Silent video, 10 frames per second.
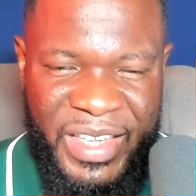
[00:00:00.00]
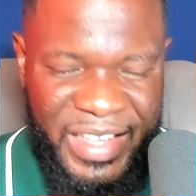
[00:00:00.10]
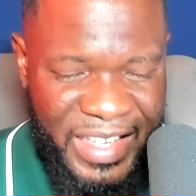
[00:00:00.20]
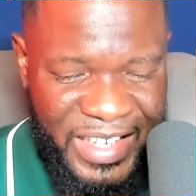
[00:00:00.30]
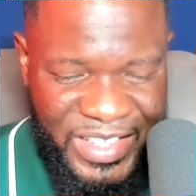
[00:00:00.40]

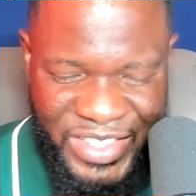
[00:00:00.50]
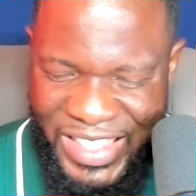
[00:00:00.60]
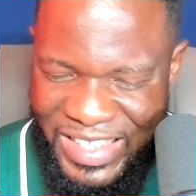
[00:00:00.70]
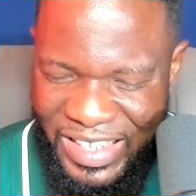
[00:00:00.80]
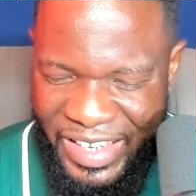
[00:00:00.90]
It is
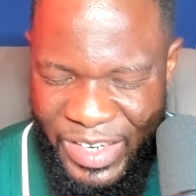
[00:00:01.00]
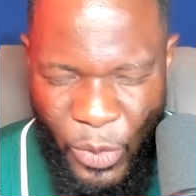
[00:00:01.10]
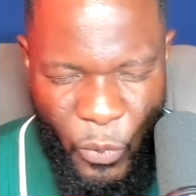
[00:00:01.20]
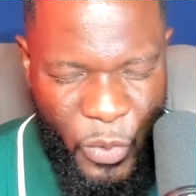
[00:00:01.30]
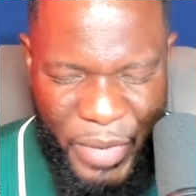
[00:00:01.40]
just like a
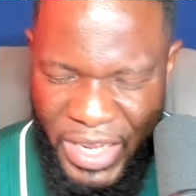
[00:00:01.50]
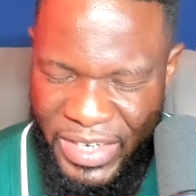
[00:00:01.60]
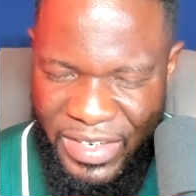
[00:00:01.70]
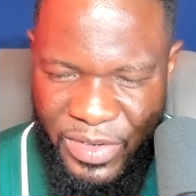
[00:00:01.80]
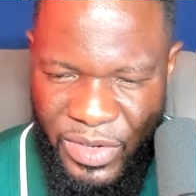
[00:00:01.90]

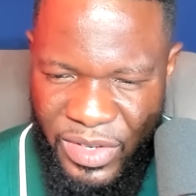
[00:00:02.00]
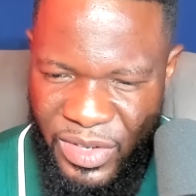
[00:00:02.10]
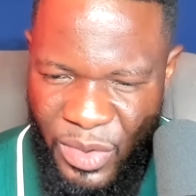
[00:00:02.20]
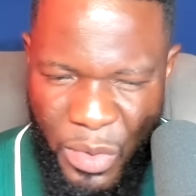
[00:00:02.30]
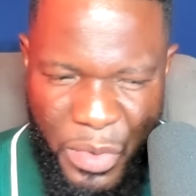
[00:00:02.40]
woman
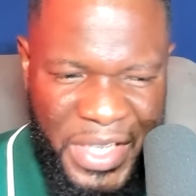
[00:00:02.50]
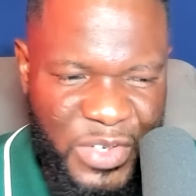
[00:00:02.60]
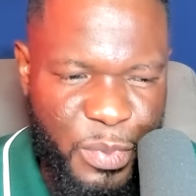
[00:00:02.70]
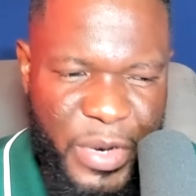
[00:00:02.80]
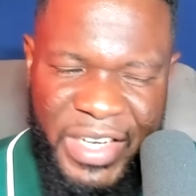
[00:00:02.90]
who is
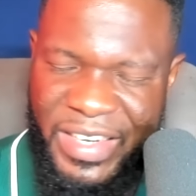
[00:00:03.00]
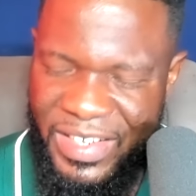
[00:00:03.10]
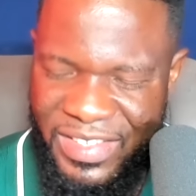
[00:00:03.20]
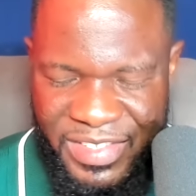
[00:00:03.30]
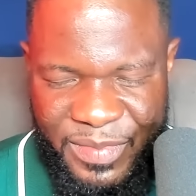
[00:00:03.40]

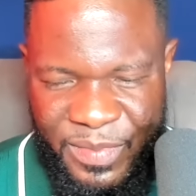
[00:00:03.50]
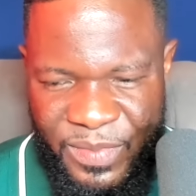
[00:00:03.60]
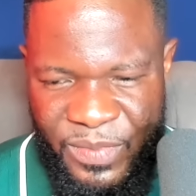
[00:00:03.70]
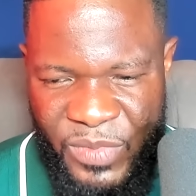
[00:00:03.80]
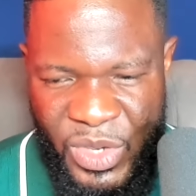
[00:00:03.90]
pregnant.
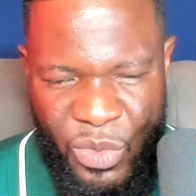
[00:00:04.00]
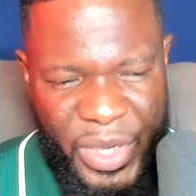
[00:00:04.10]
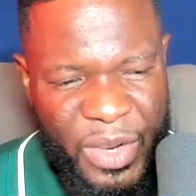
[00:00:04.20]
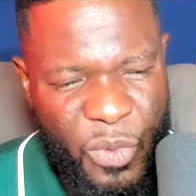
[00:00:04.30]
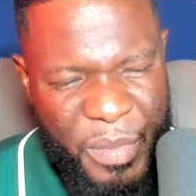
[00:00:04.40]

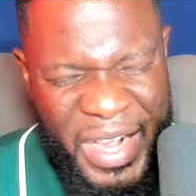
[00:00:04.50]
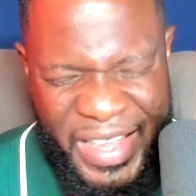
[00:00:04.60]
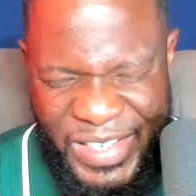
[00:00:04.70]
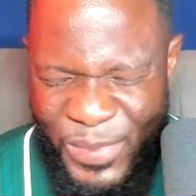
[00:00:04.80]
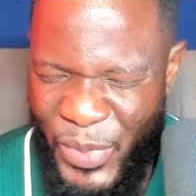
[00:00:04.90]
When a woman
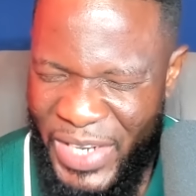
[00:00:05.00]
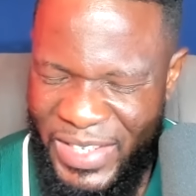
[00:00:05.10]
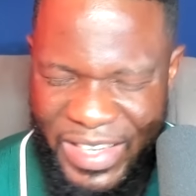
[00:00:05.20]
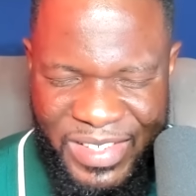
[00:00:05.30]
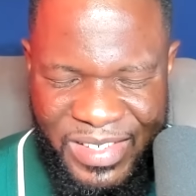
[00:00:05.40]
gets
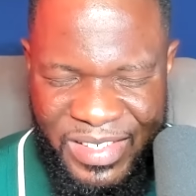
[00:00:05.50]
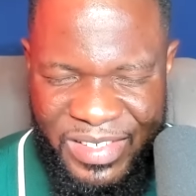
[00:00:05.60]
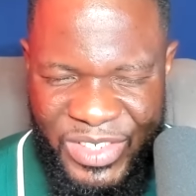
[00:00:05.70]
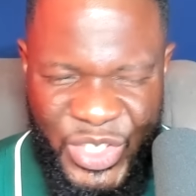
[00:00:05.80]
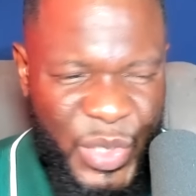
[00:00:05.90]
pregnant,
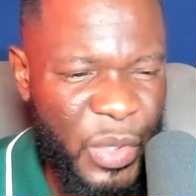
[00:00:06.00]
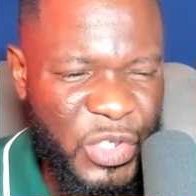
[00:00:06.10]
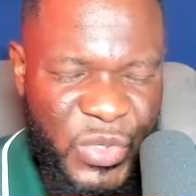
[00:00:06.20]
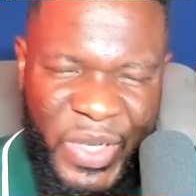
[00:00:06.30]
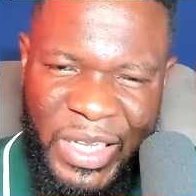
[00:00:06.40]
she goes
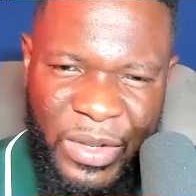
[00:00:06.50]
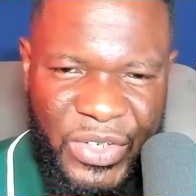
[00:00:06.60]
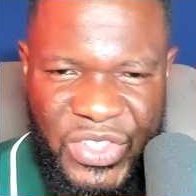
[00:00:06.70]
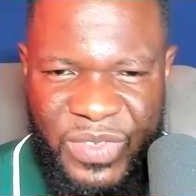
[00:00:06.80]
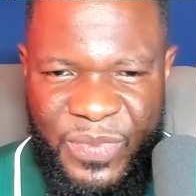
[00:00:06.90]
through a
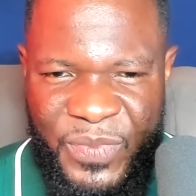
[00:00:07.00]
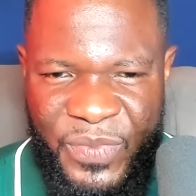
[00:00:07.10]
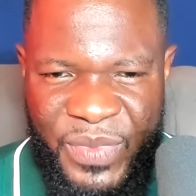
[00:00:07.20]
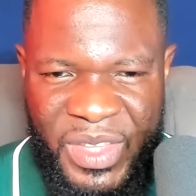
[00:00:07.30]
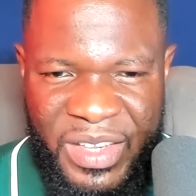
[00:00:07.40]
lot.
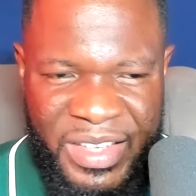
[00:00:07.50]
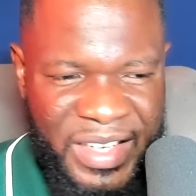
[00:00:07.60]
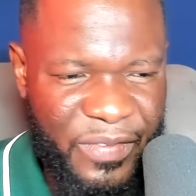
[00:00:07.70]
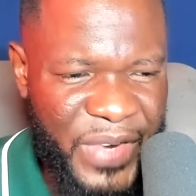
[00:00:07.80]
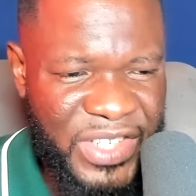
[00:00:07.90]

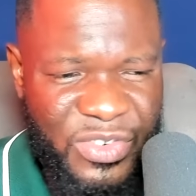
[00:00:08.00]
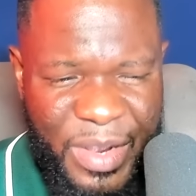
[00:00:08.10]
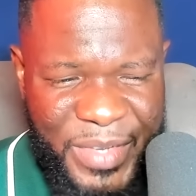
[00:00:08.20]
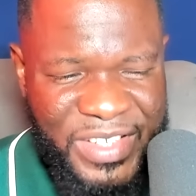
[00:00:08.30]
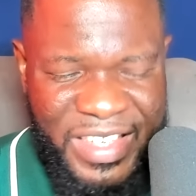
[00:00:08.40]
The first
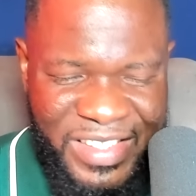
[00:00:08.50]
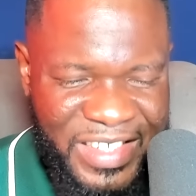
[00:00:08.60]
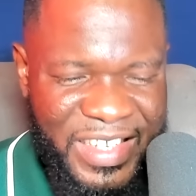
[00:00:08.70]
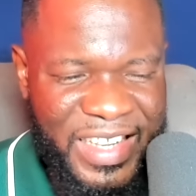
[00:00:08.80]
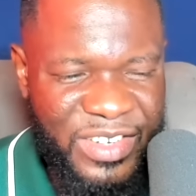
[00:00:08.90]
trimesters, the
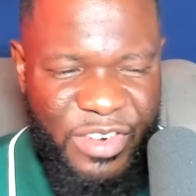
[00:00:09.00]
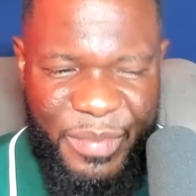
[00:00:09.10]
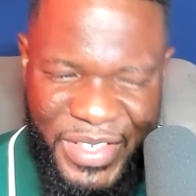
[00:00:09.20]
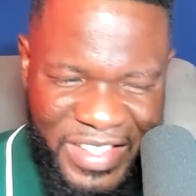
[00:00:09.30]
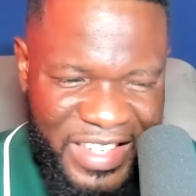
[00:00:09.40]
second
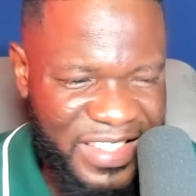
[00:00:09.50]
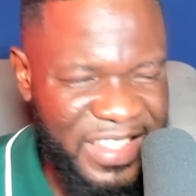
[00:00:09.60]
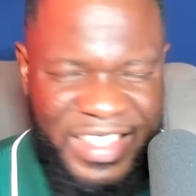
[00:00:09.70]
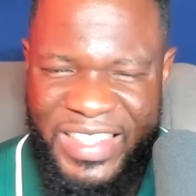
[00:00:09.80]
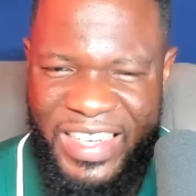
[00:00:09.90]
trimesters,
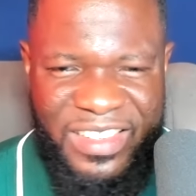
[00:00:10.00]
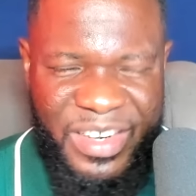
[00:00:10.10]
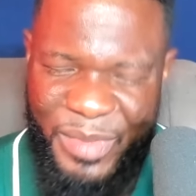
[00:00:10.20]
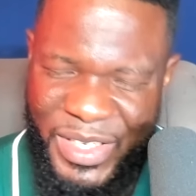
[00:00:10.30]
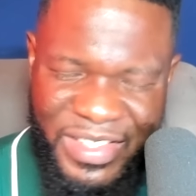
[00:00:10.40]
and the third
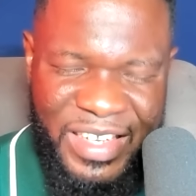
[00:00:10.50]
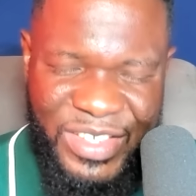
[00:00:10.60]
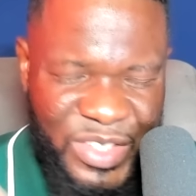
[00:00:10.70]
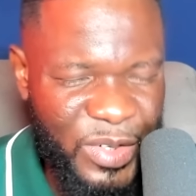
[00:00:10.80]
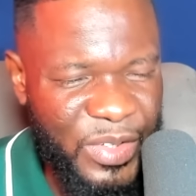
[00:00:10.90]

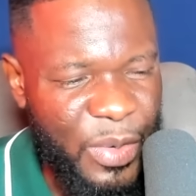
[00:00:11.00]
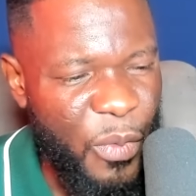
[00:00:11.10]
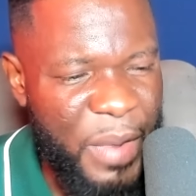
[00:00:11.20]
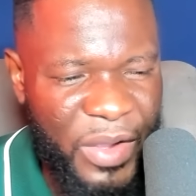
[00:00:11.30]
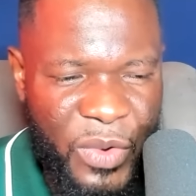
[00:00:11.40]
trimesters, you know, the
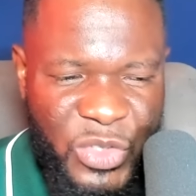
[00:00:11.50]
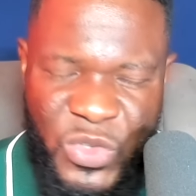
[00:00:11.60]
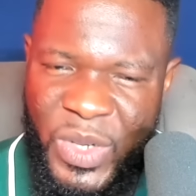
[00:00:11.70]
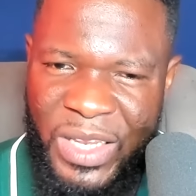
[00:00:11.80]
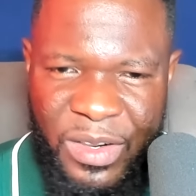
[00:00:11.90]
woman goes
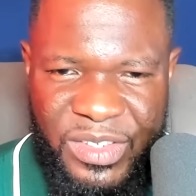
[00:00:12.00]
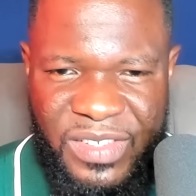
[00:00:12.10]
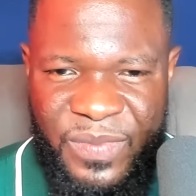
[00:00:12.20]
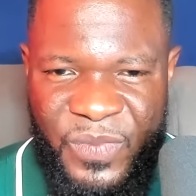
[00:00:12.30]
through a lot.